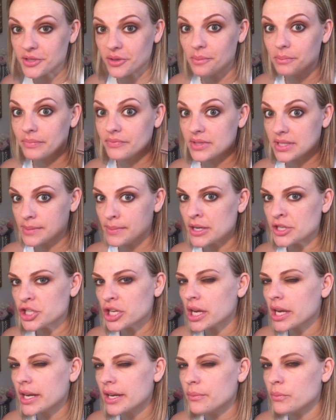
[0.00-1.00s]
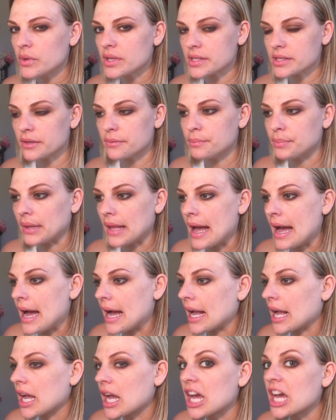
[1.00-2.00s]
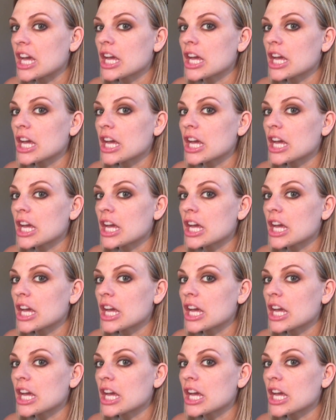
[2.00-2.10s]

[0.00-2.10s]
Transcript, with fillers: so I'm smudging it in with some black